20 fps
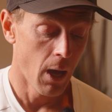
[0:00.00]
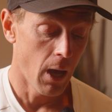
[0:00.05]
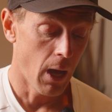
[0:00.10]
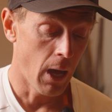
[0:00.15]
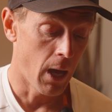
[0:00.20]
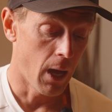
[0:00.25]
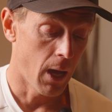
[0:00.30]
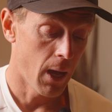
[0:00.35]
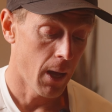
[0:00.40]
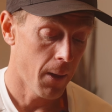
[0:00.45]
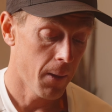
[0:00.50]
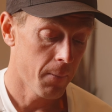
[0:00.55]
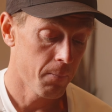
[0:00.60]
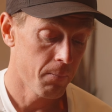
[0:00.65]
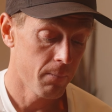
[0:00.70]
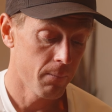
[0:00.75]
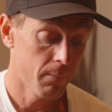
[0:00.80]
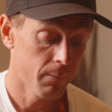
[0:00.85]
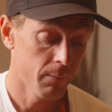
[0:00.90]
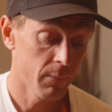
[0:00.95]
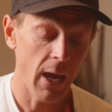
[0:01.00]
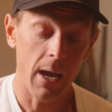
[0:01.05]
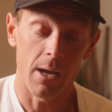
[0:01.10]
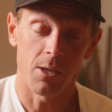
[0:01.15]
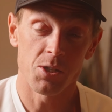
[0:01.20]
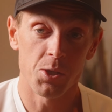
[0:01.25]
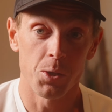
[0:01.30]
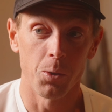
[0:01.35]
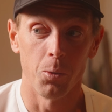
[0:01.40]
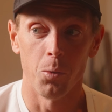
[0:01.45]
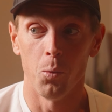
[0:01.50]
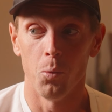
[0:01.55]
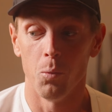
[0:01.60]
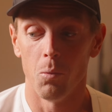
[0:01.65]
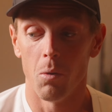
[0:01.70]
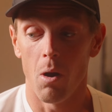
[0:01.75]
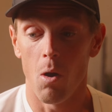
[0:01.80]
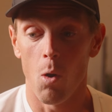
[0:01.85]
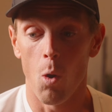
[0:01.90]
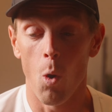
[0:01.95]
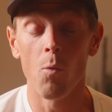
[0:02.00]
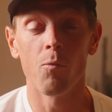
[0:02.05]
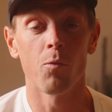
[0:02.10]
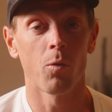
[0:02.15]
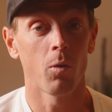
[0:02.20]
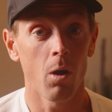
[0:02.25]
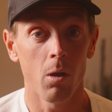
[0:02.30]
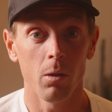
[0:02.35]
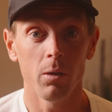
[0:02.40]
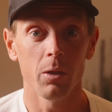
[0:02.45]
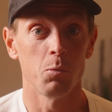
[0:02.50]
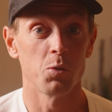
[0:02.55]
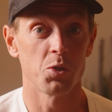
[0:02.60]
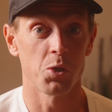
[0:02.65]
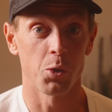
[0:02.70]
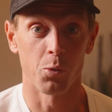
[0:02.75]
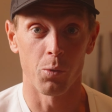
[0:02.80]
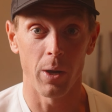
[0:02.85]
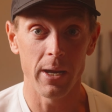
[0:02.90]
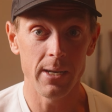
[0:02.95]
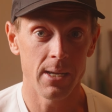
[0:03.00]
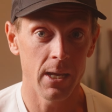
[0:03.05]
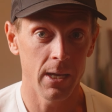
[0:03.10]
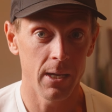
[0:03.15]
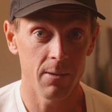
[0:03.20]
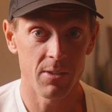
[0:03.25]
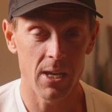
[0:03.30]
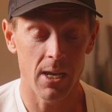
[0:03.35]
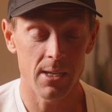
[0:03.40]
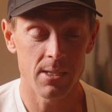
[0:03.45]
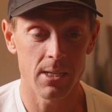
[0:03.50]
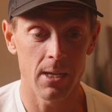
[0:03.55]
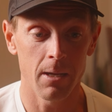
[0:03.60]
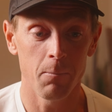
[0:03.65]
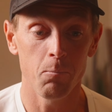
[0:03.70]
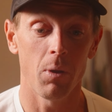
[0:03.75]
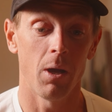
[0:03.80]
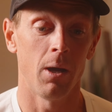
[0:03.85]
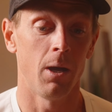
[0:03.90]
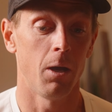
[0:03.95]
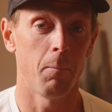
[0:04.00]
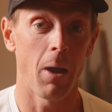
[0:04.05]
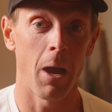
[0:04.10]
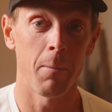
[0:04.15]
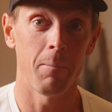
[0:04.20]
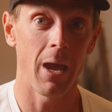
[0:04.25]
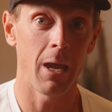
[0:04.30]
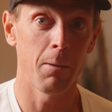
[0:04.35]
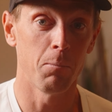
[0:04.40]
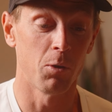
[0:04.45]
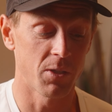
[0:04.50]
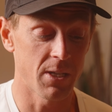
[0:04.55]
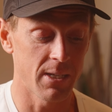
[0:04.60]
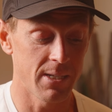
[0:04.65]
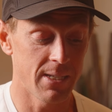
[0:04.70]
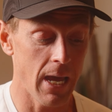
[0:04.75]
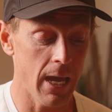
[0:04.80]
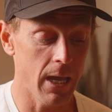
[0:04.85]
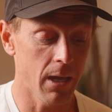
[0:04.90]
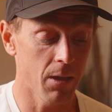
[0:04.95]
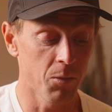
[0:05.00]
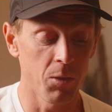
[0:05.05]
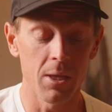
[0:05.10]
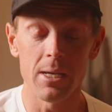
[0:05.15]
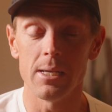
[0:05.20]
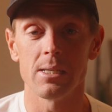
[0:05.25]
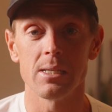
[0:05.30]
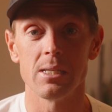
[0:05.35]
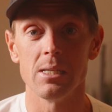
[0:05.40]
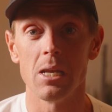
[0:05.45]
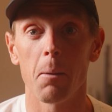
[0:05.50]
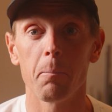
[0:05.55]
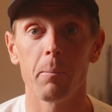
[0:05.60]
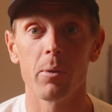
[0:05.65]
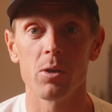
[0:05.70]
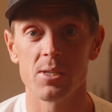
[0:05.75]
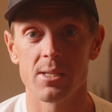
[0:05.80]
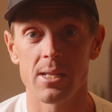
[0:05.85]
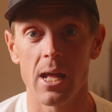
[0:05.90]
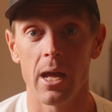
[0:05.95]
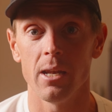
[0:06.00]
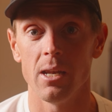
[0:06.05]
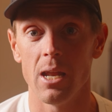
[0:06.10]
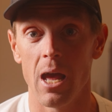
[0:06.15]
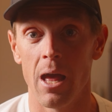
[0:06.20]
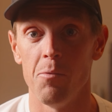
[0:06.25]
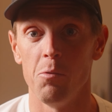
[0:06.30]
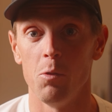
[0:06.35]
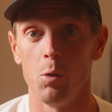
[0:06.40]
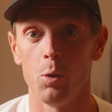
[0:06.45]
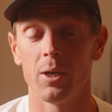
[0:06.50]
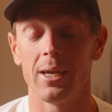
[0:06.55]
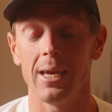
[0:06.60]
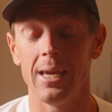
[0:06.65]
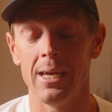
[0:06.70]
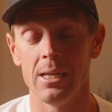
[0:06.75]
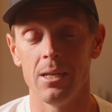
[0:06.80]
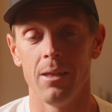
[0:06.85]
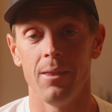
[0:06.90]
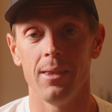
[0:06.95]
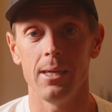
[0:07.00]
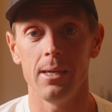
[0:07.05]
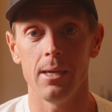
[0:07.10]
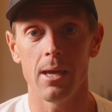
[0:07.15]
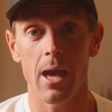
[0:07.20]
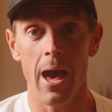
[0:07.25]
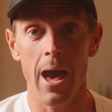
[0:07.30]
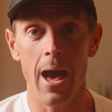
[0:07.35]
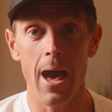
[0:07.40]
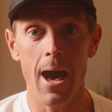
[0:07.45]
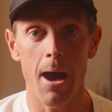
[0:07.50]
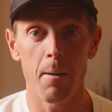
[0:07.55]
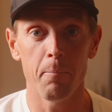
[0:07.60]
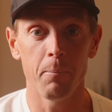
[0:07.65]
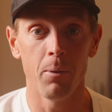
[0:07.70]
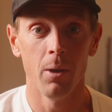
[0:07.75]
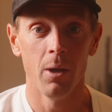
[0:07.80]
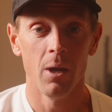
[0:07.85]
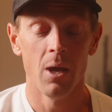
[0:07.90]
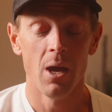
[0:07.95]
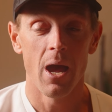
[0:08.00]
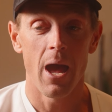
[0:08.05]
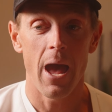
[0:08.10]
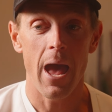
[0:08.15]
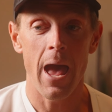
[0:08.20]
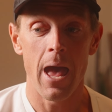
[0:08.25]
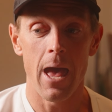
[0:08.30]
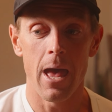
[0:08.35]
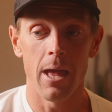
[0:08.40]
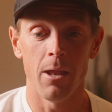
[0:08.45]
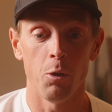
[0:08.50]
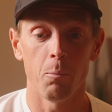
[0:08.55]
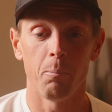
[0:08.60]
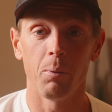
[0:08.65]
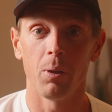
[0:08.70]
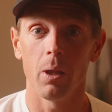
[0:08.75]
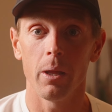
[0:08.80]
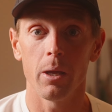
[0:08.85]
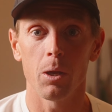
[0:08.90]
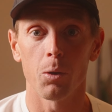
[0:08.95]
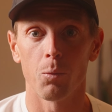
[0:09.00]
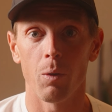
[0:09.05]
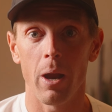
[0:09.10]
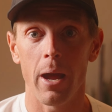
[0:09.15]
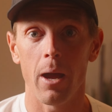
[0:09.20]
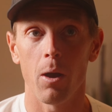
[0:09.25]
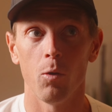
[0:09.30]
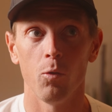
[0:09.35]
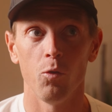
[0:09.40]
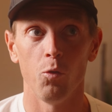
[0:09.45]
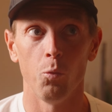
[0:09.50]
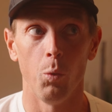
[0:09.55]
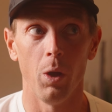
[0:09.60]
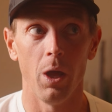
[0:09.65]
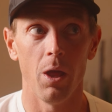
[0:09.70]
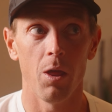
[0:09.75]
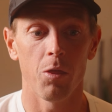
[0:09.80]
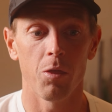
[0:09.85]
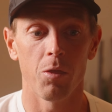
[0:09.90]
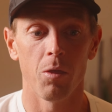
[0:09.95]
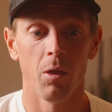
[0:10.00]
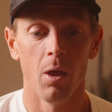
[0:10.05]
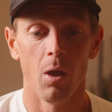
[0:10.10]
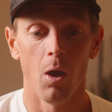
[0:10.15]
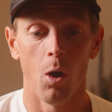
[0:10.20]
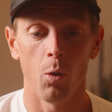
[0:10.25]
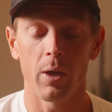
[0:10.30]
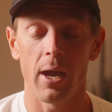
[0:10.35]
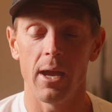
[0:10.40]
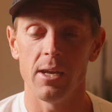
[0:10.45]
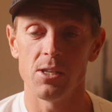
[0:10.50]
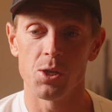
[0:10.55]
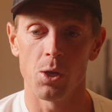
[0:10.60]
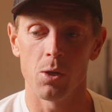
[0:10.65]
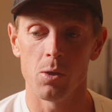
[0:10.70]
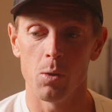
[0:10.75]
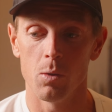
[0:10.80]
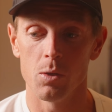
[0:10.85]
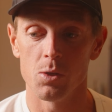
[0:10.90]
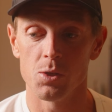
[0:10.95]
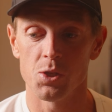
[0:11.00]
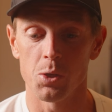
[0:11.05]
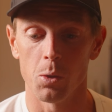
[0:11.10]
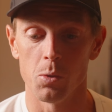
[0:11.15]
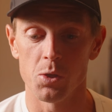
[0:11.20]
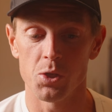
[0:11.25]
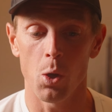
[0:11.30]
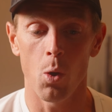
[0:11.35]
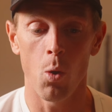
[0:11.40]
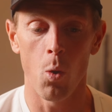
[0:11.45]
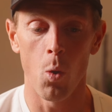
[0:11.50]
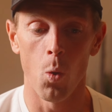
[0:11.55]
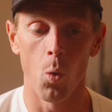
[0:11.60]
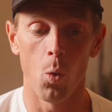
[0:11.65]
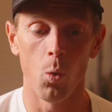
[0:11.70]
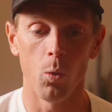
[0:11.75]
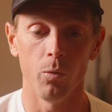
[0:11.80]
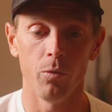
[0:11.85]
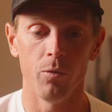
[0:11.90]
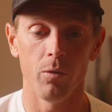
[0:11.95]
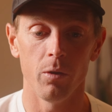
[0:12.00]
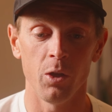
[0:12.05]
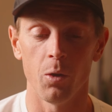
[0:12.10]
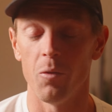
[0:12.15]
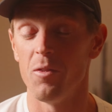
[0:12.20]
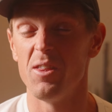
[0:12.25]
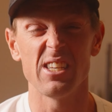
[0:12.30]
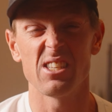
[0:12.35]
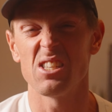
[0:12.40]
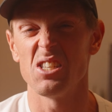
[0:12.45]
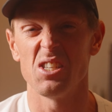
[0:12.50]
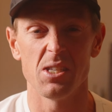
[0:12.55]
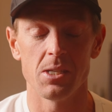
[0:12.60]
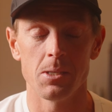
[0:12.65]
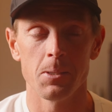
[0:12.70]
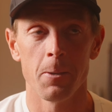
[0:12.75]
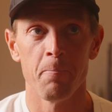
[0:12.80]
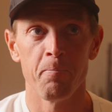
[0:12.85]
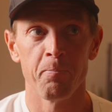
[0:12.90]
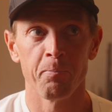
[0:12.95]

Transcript: Um, yeah, so overall, it was a great day of testing. Um, I'm able to take these numbers then and look in the app and play around with, okay, to, so to hold, you know, this is,